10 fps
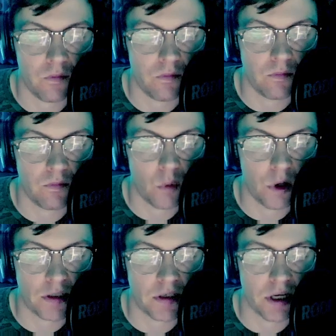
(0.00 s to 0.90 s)
4 to
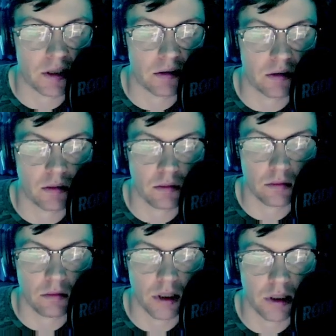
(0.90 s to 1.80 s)
6.
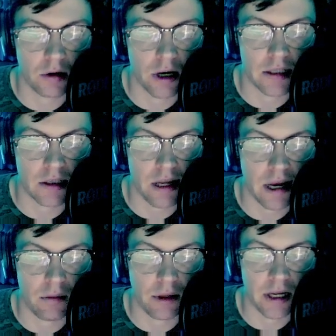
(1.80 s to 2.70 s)
Nothing crazy. Now
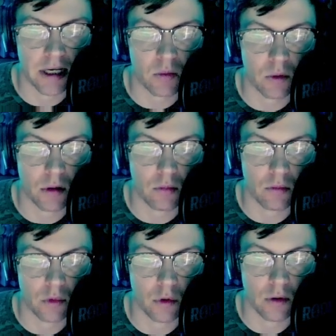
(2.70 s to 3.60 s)
the next one
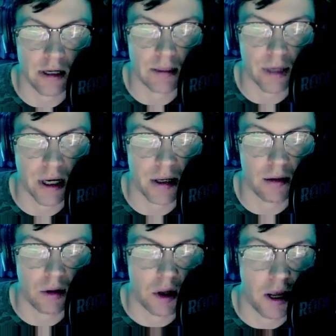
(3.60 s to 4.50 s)
right next by it.
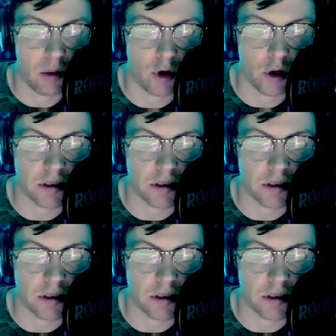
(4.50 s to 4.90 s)
Notice